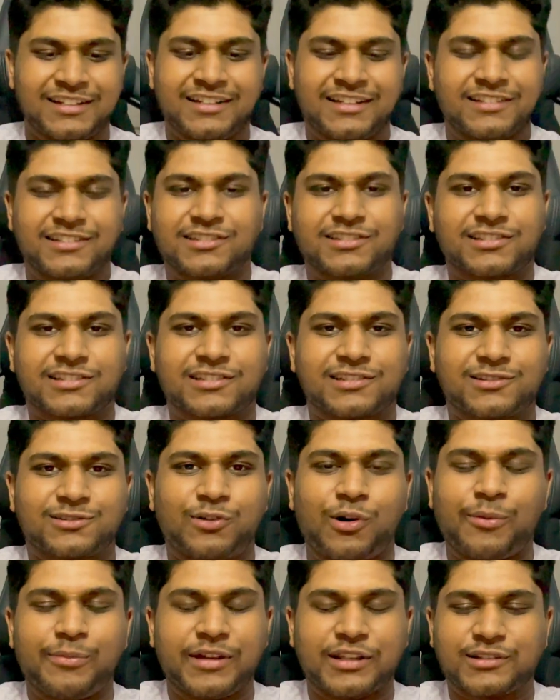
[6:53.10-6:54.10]
Just
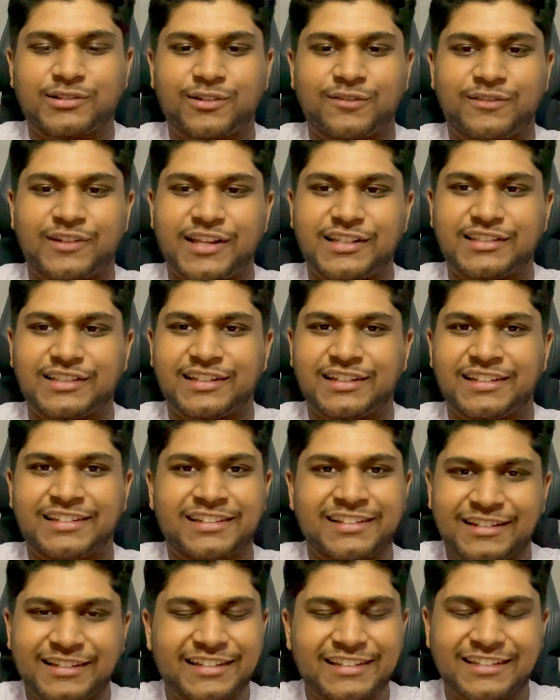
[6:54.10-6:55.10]
call me a software engineer.
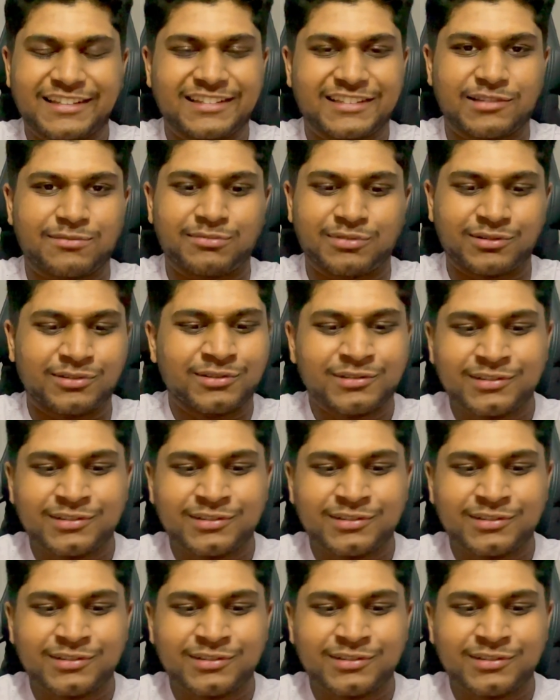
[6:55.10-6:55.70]
Simple.